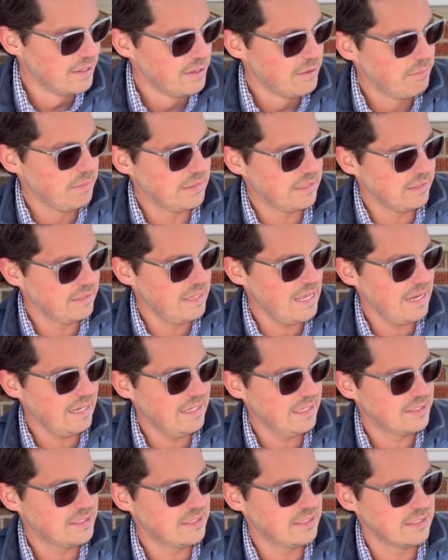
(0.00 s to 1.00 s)
But that
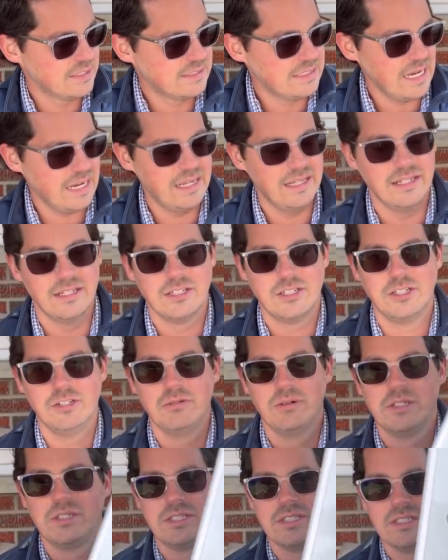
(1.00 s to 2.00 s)
gets to the second issue,
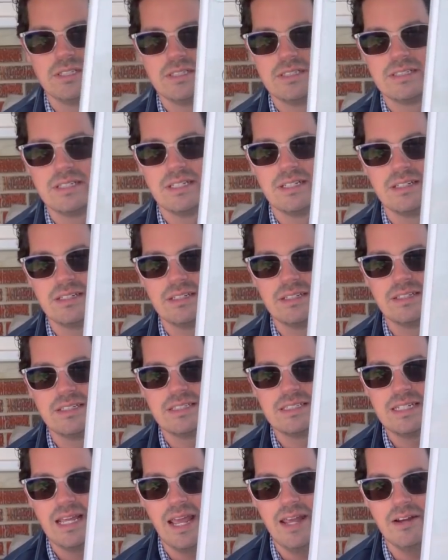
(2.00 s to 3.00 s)
which is
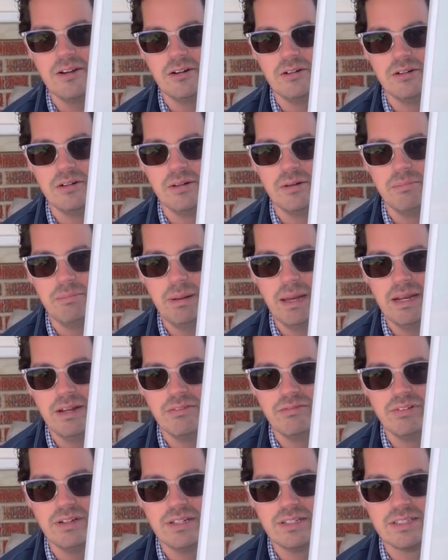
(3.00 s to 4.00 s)
scale
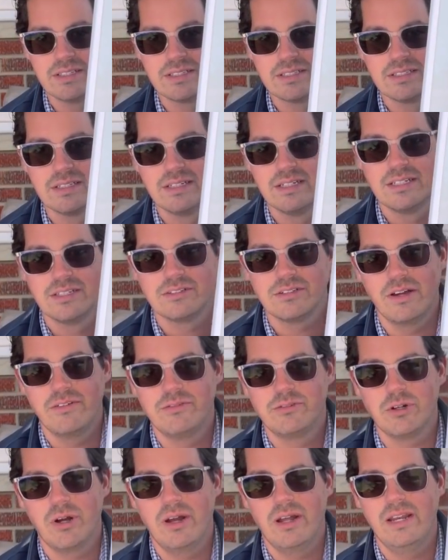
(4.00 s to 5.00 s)
benefits. So I've
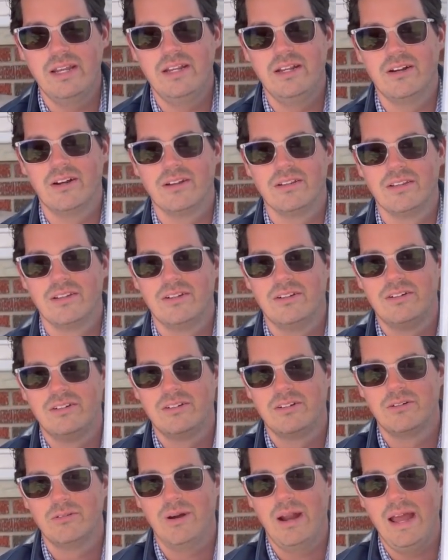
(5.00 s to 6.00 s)
drawn here a little
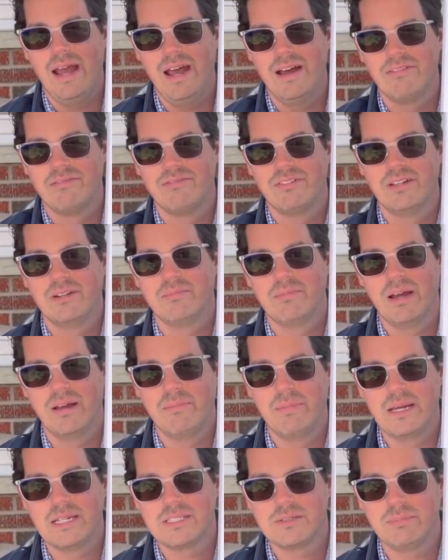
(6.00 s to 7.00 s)
graph in my
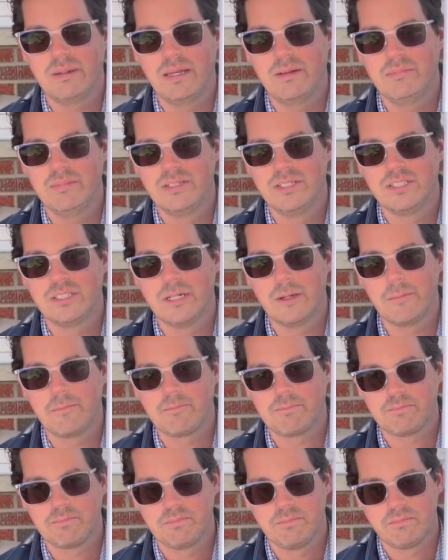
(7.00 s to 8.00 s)
best penmanship,
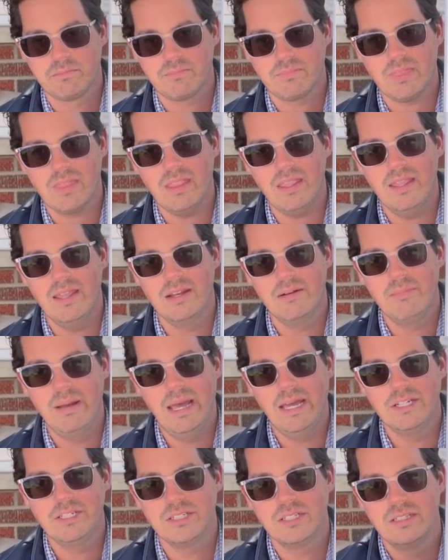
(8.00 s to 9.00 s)
and
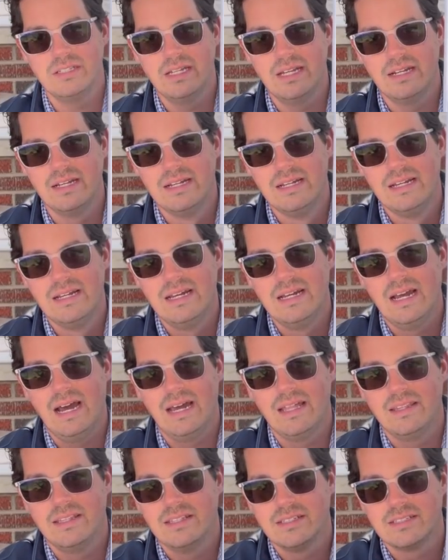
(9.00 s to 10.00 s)
imagine that
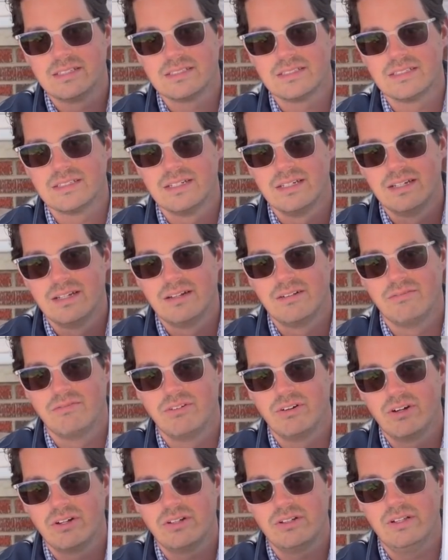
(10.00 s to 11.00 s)
on this
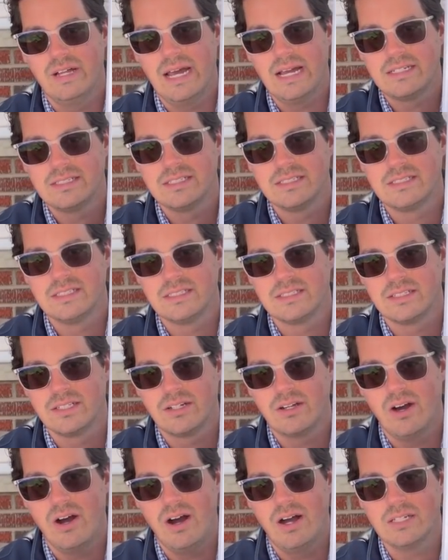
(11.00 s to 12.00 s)
vertical axis is the
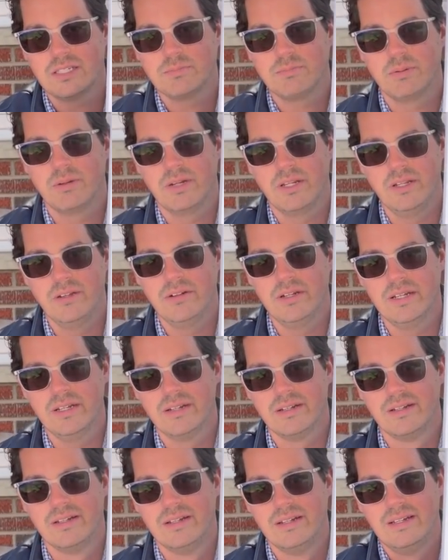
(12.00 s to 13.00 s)
cost per unit,
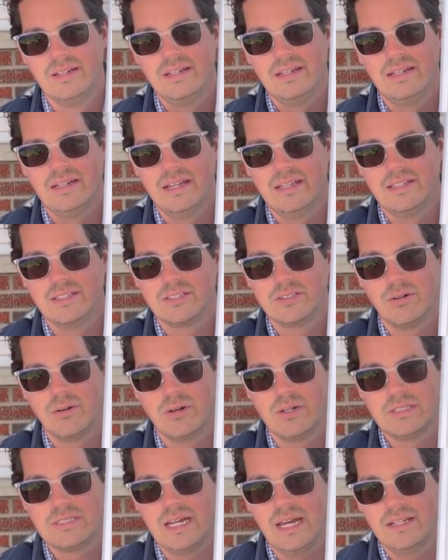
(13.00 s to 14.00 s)
and on this
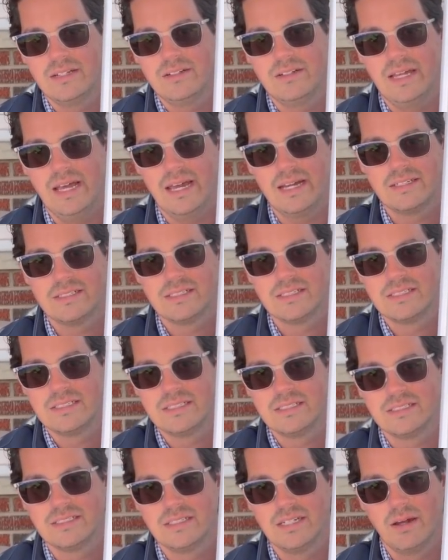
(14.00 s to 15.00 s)
horizontal axis
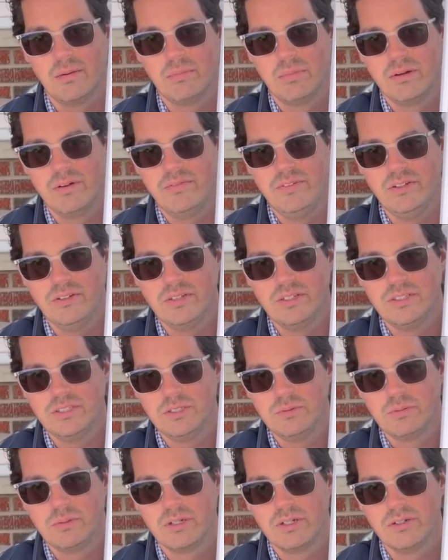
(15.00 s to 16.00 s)
is the number of units
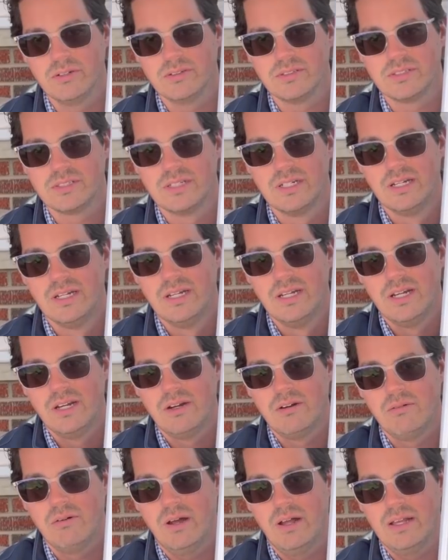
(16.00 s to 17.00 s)
you produce.
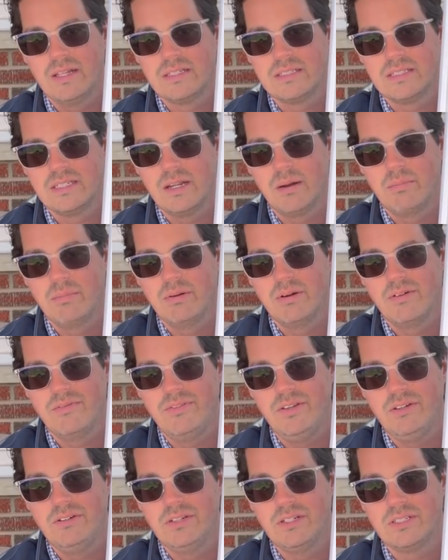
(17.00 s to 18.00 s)
Well, as the number of
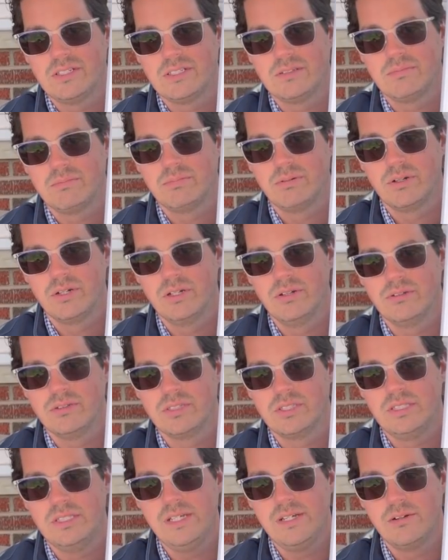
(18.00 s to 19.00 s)
units
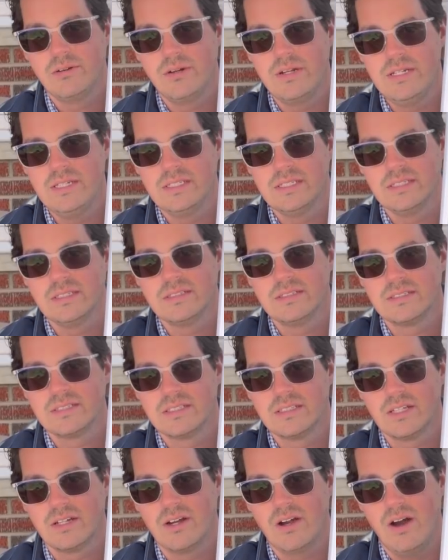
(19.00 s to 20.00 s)
produced decreases,
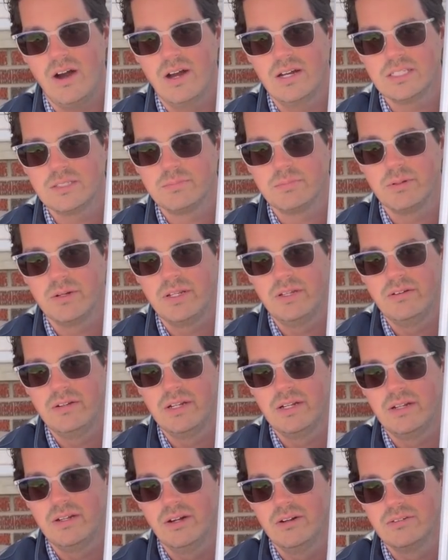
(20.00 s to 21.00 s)
the cost per
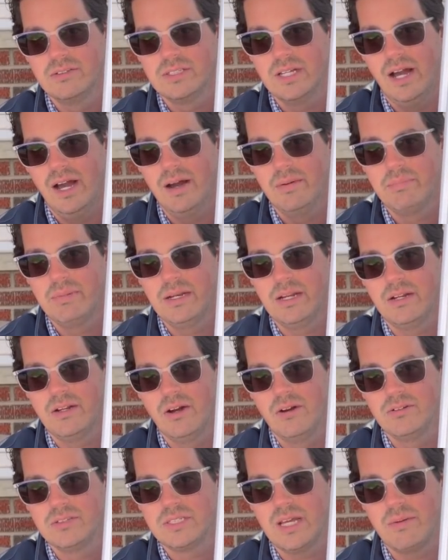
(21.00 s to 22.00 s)
unit goes up, and it
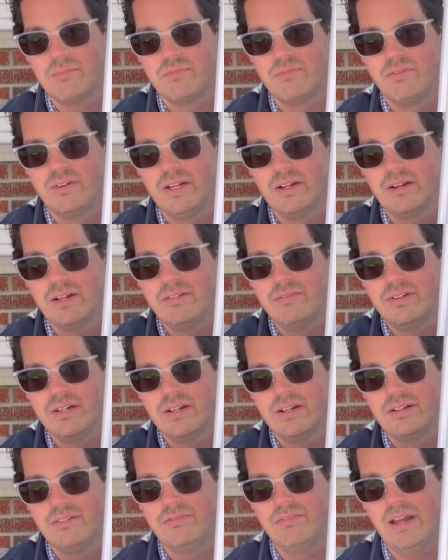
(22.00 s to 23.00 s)
goes up very,
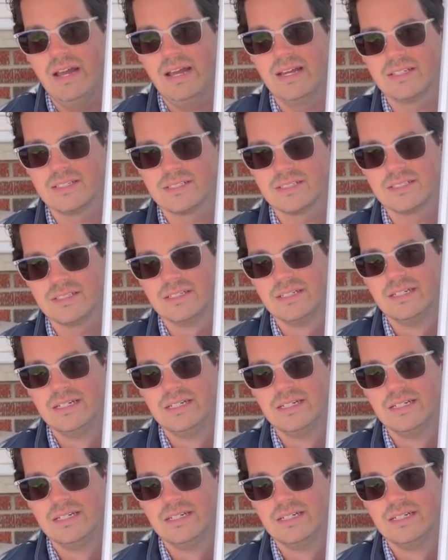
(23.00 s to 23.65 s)
very fast.